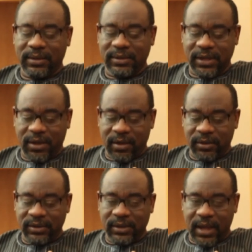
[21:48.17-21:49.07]

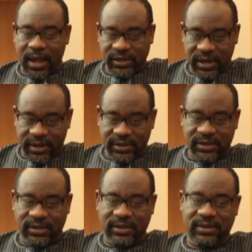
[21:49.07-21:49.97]
Second,
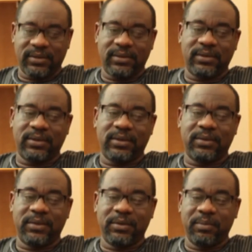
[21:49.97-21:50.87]
cashless
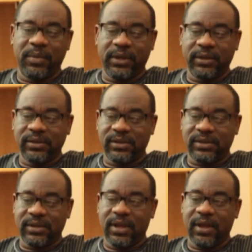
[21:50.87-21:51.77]

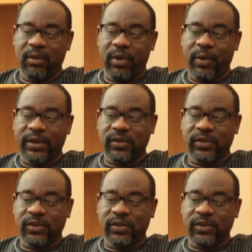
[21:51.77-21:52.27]
means when we're